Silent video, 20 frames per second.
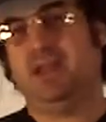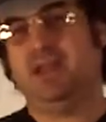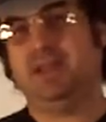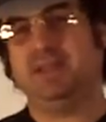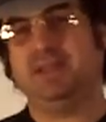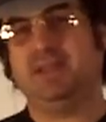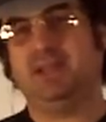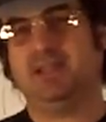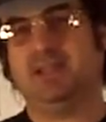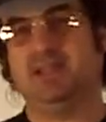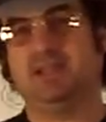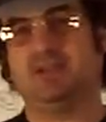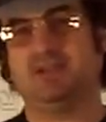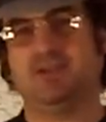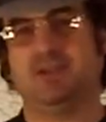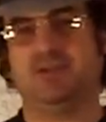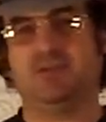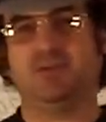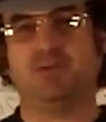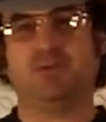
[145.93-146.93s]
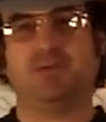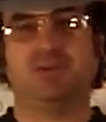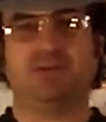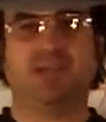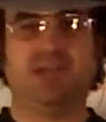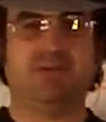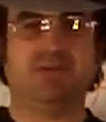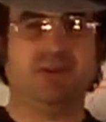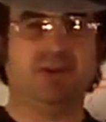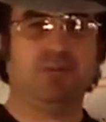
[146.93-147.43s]
and that electron, of
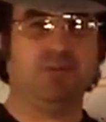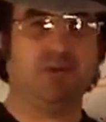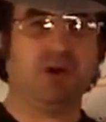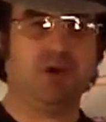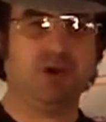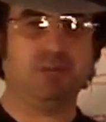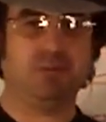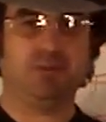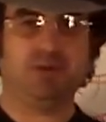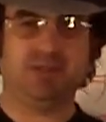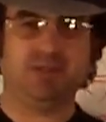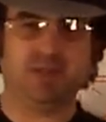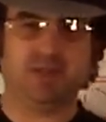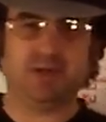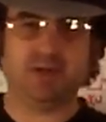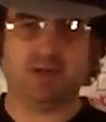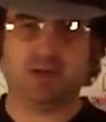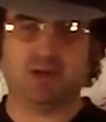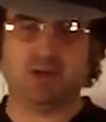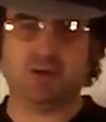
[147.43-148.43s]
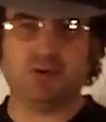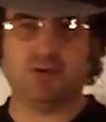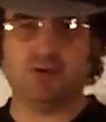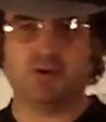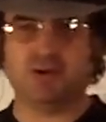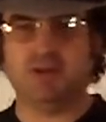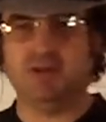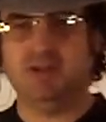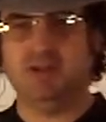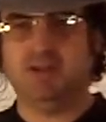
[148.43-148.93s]
course, having a monopolaric
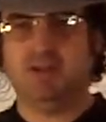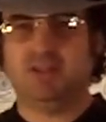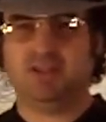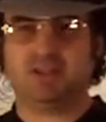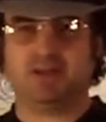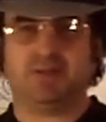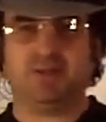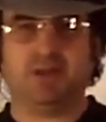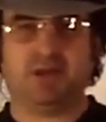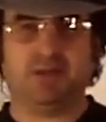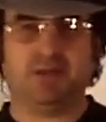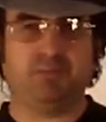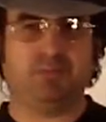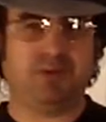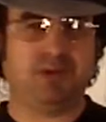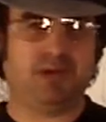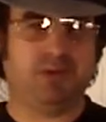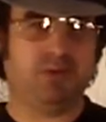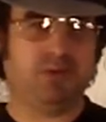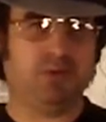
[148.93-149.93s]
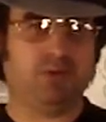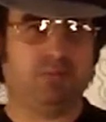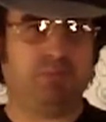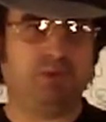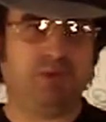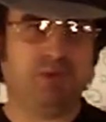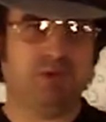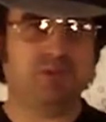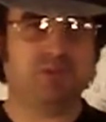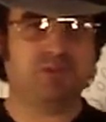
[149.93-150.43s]
core surrounded by what
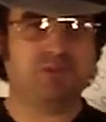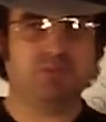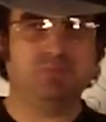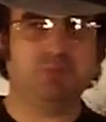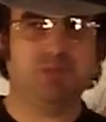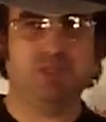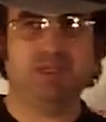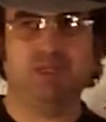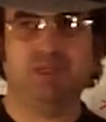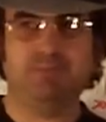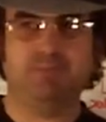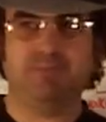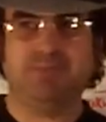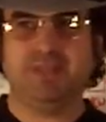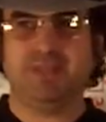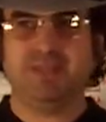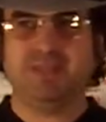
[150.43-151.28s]
appears to be